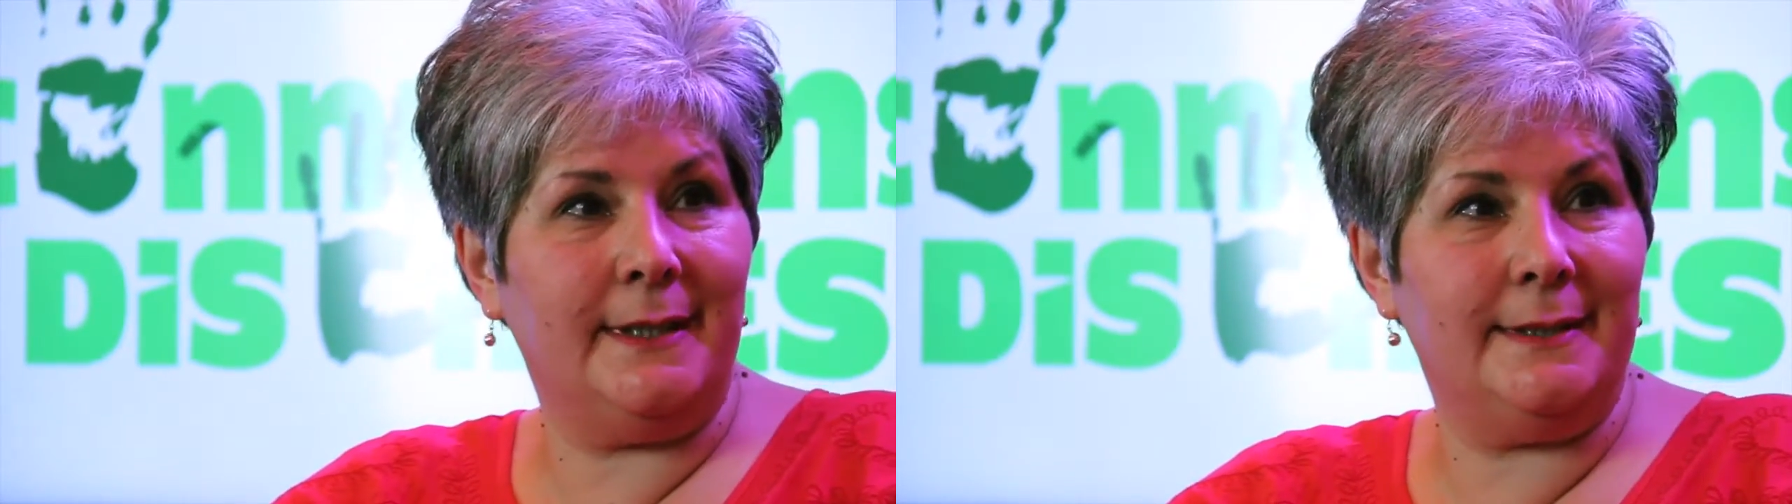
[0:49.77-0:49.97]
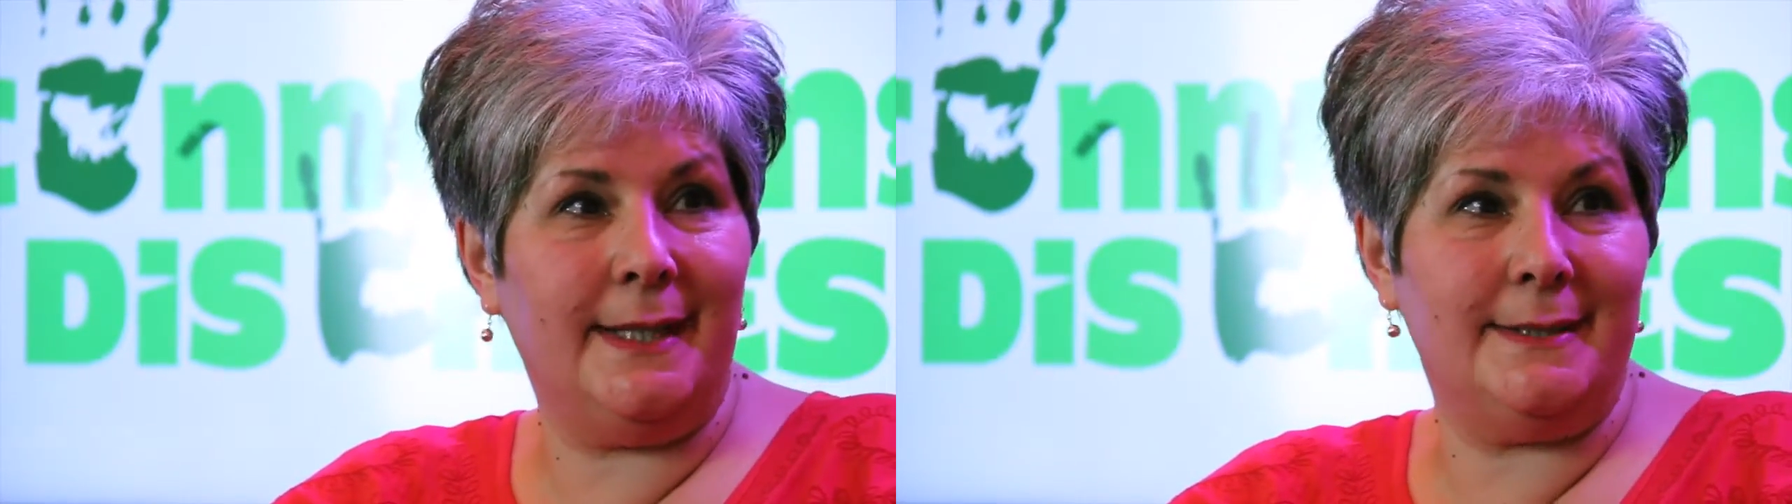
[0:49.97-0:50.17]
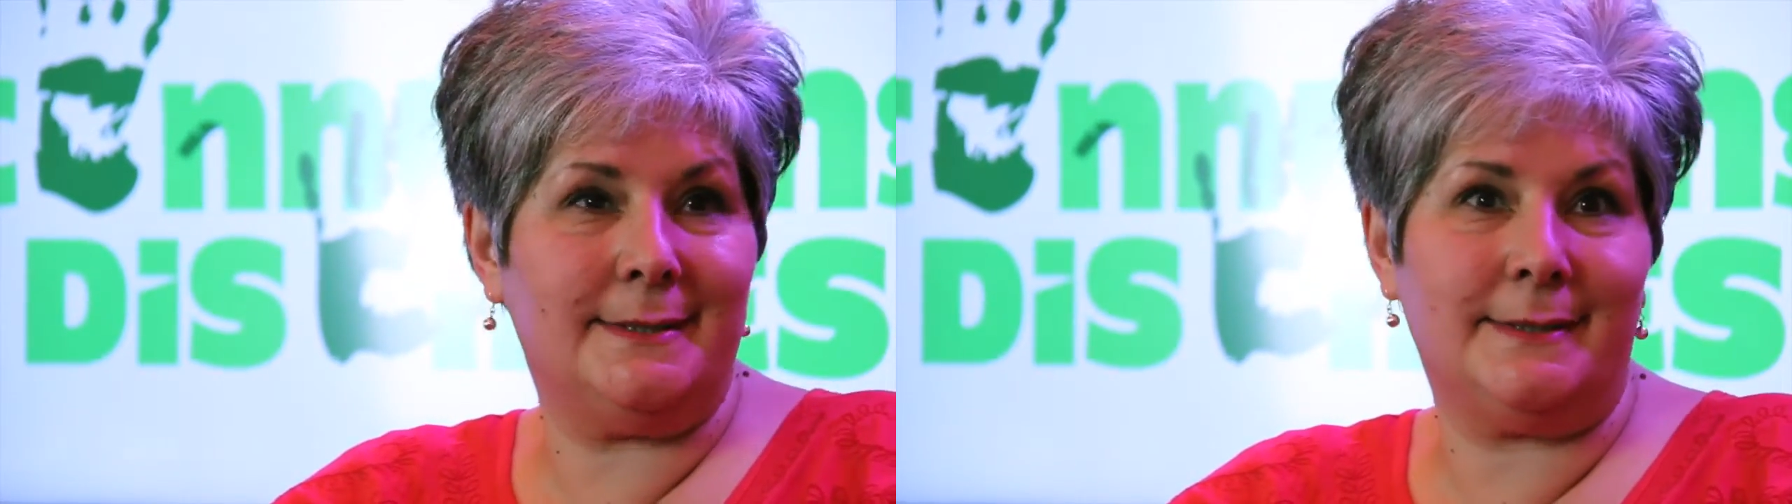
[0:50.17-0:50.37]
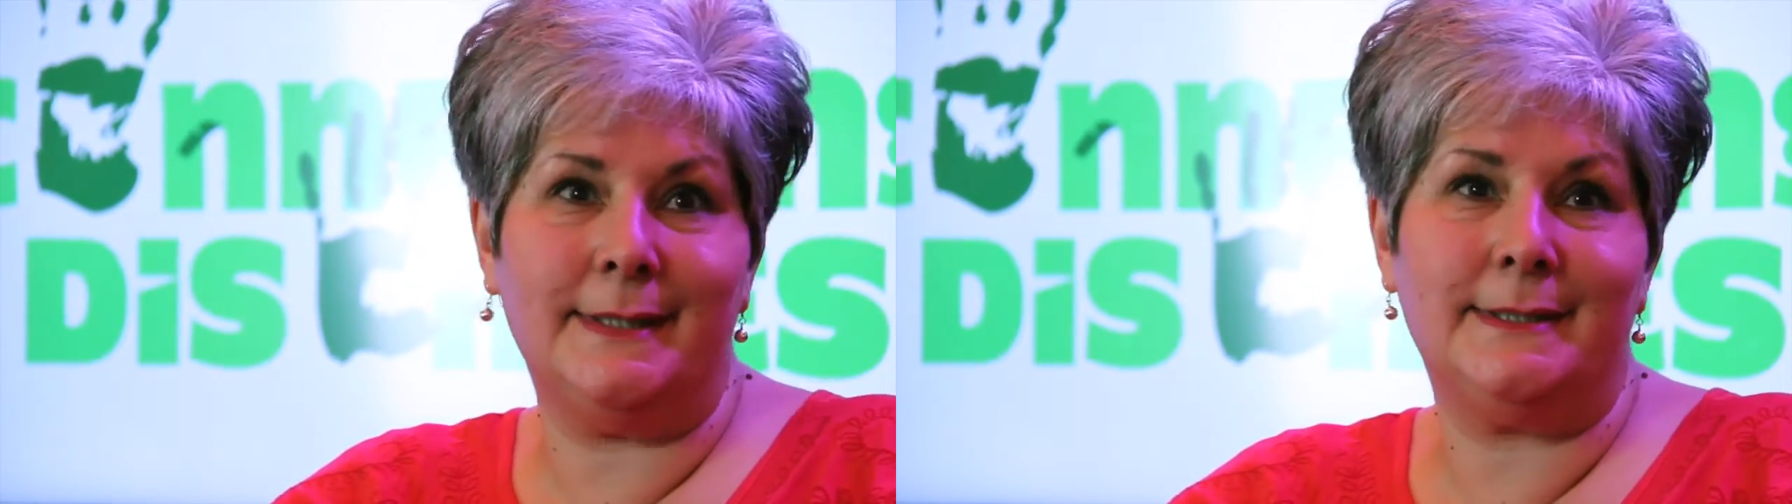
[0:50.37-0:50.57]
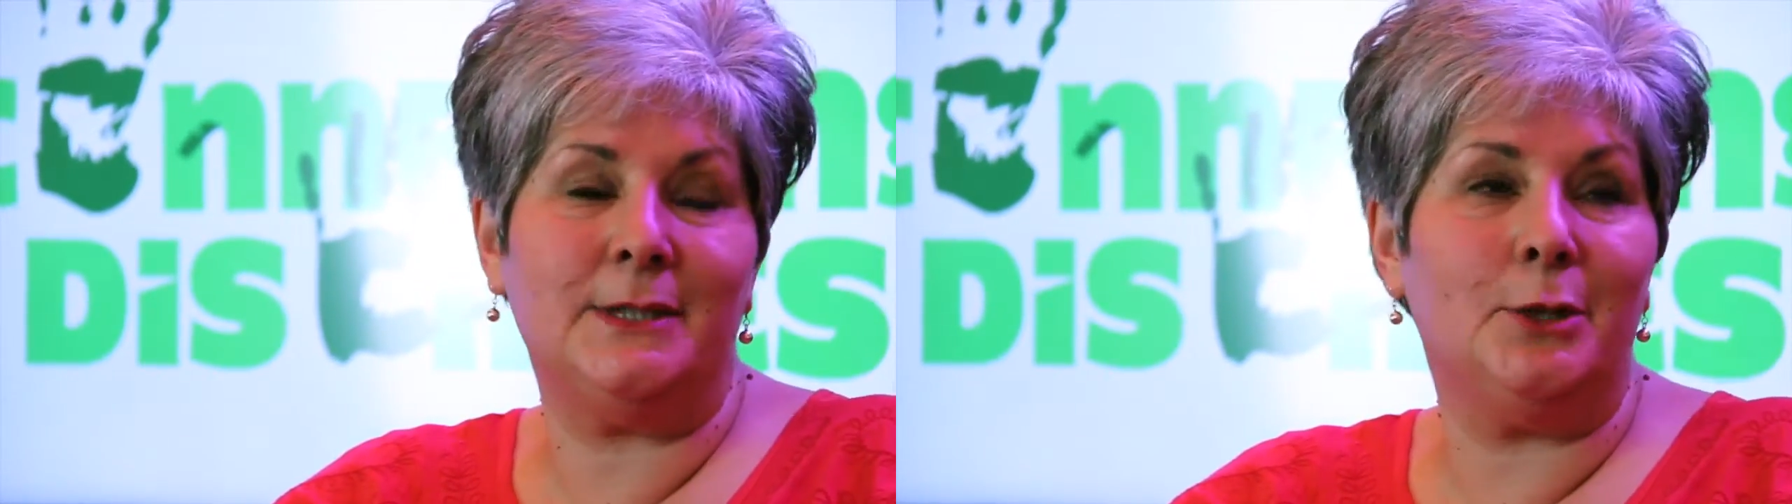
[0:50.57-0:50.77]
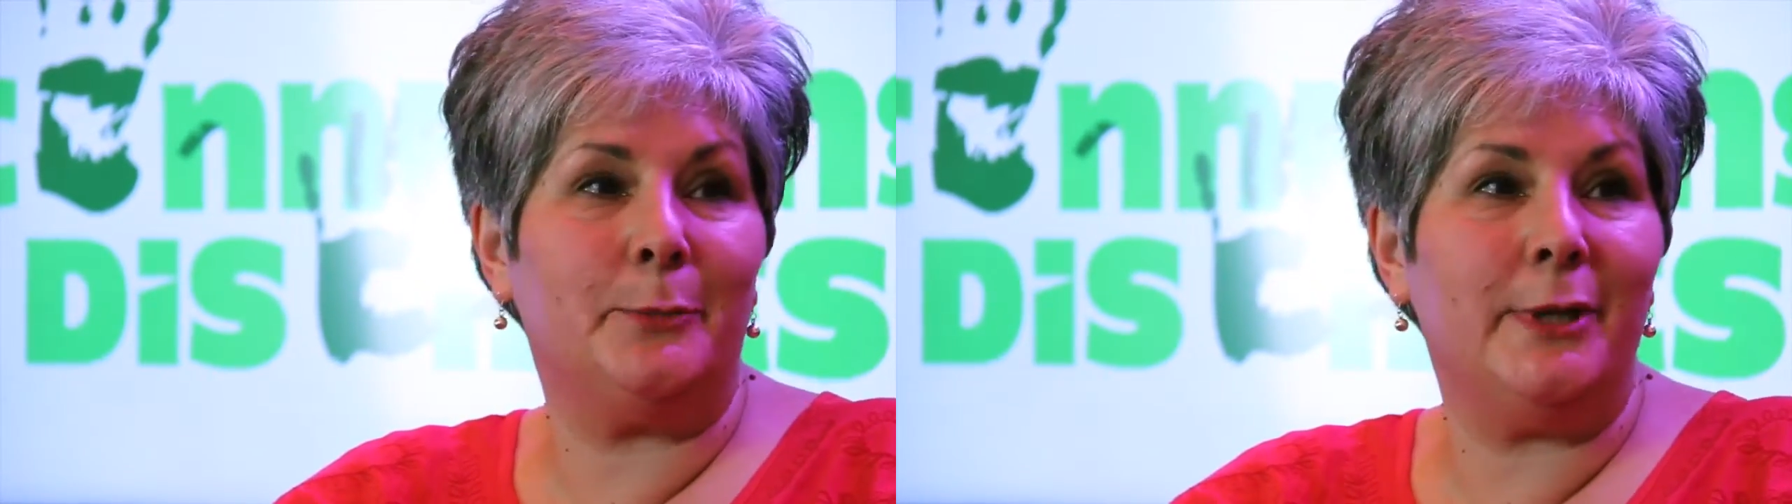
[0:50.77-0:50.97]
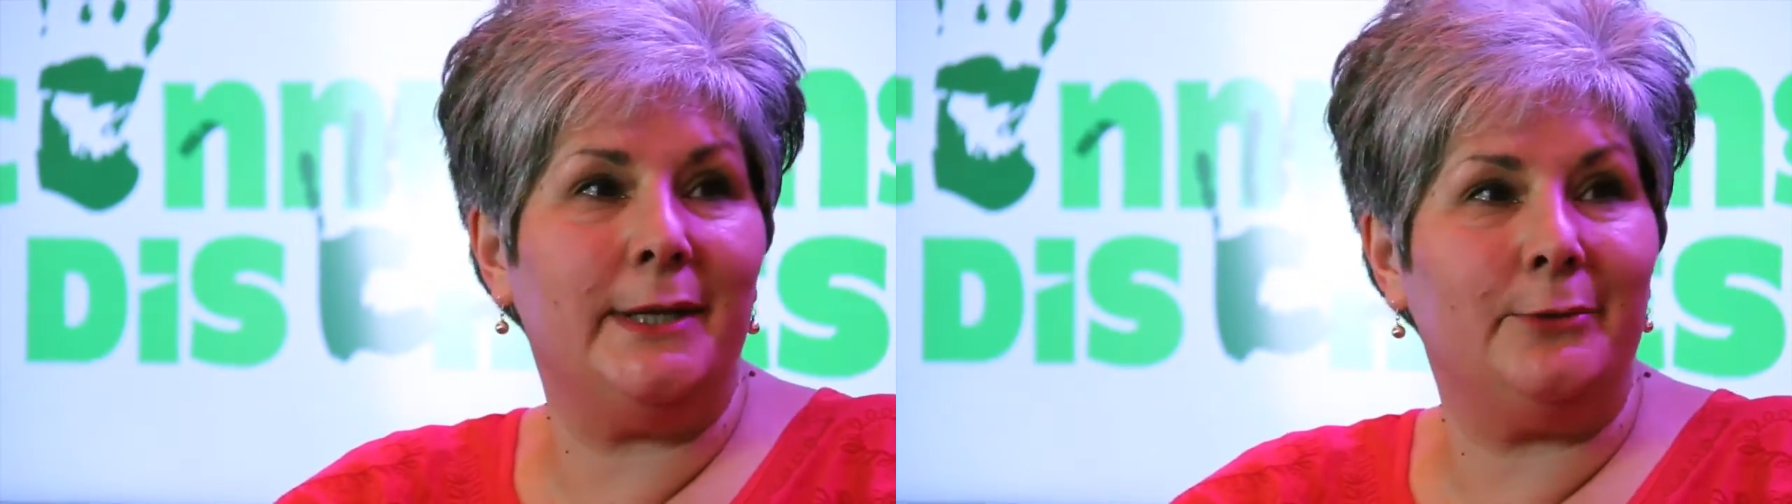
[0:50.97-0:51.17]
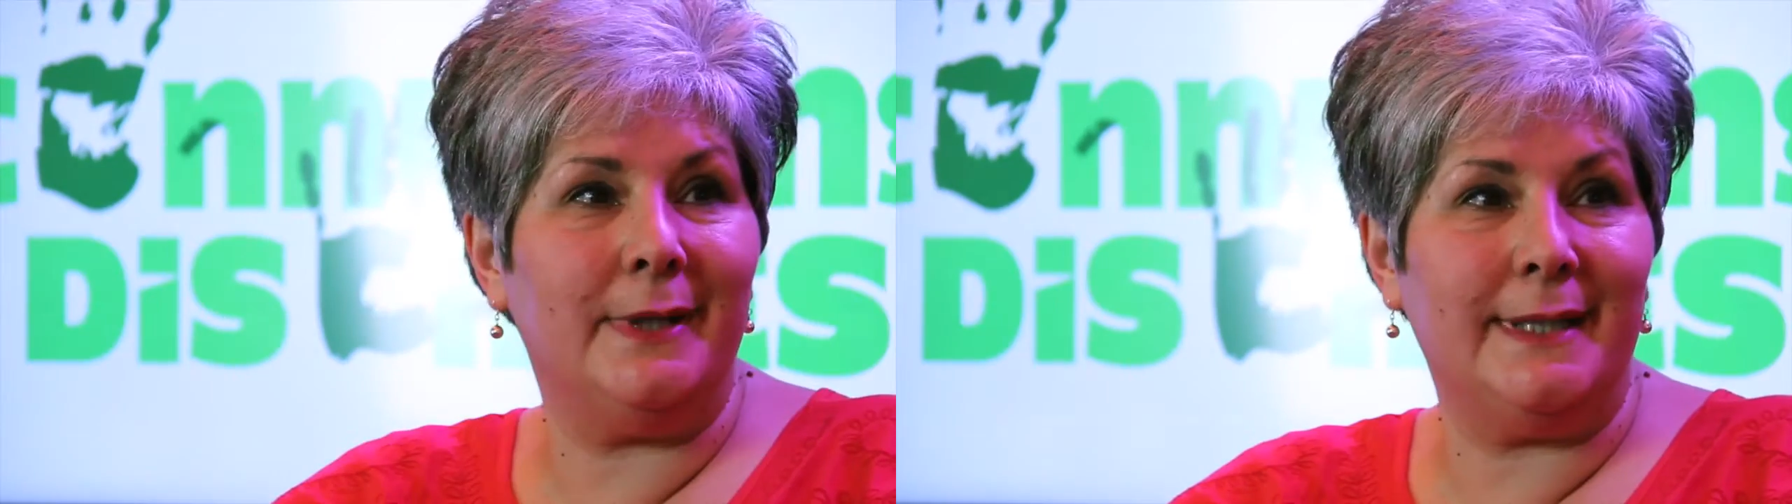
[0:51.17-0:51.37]
and it's a
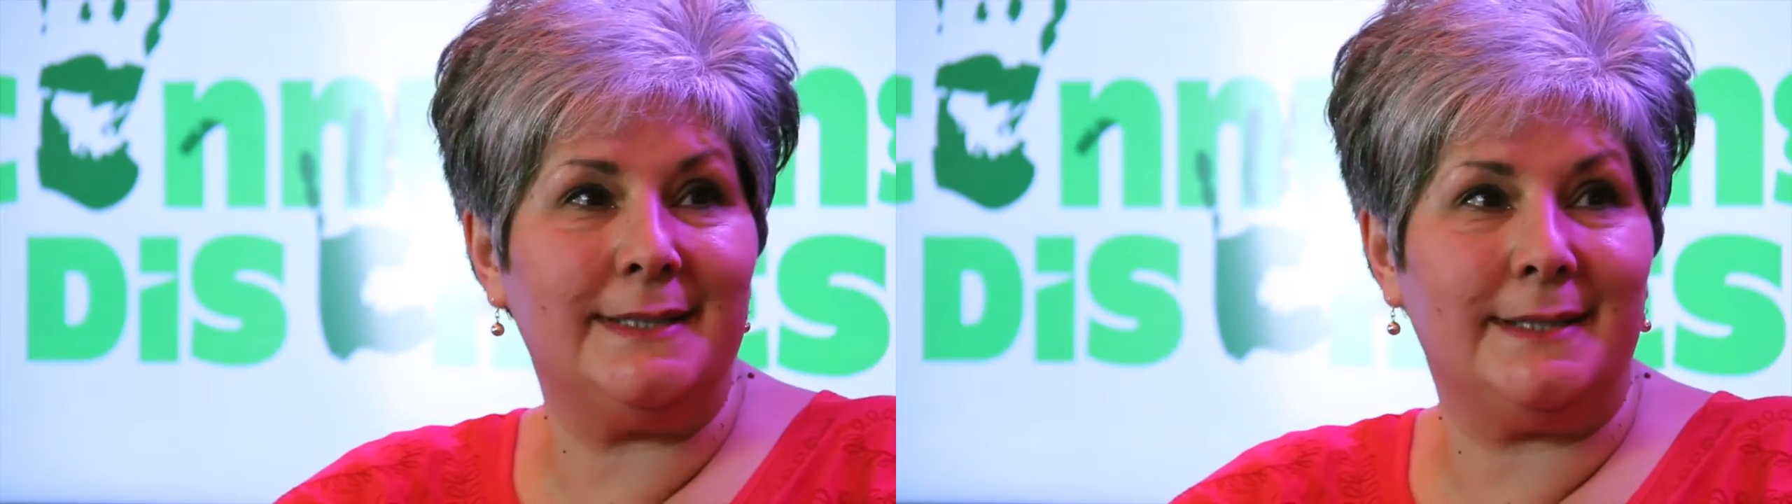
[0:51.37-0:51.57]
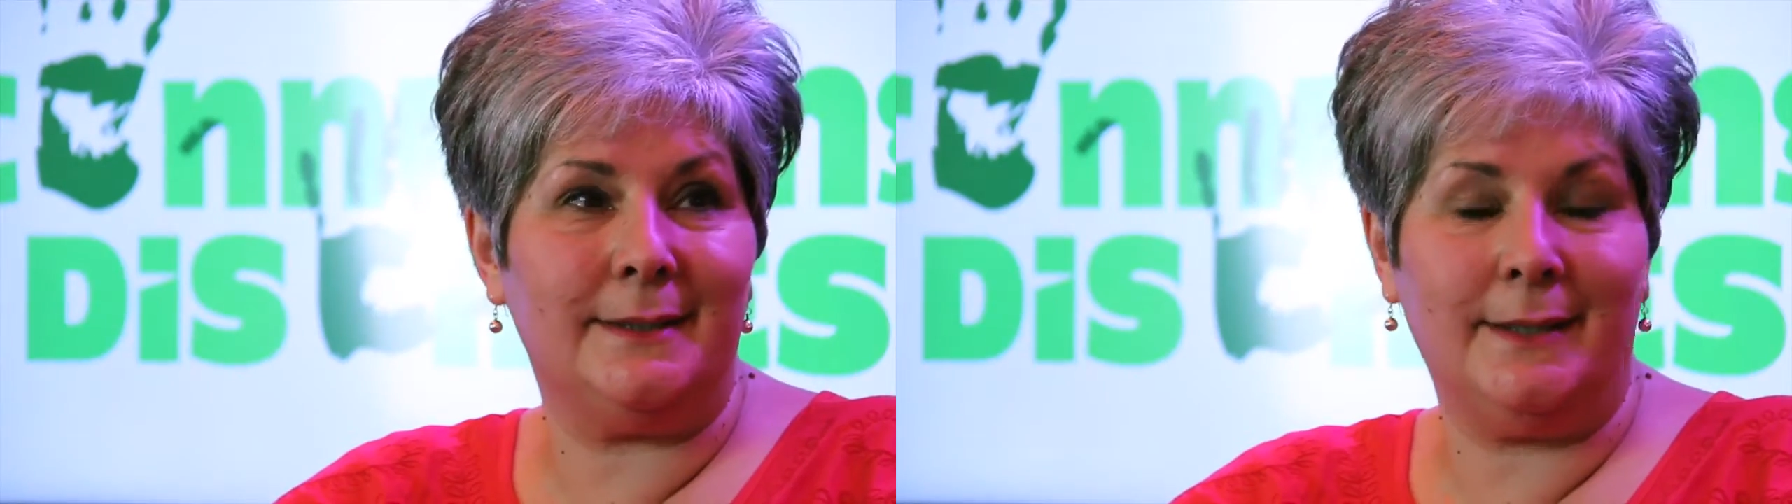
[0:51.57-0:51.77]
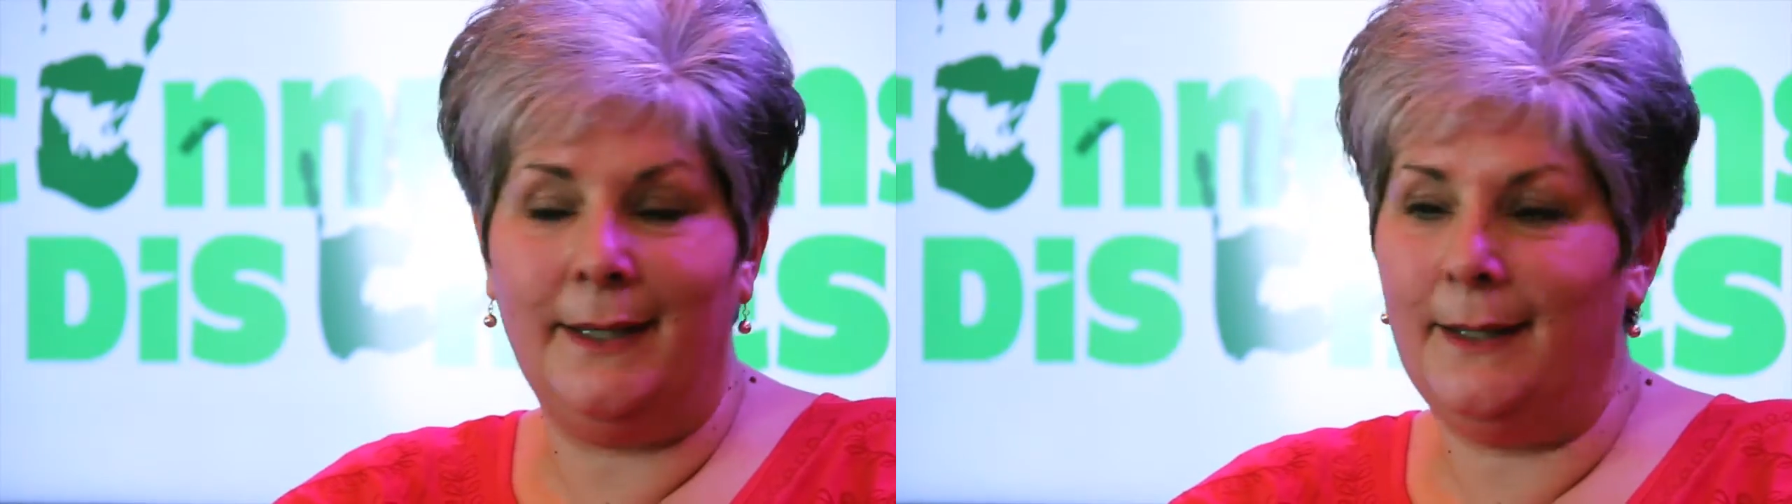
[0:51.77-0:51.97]
no-brainer really to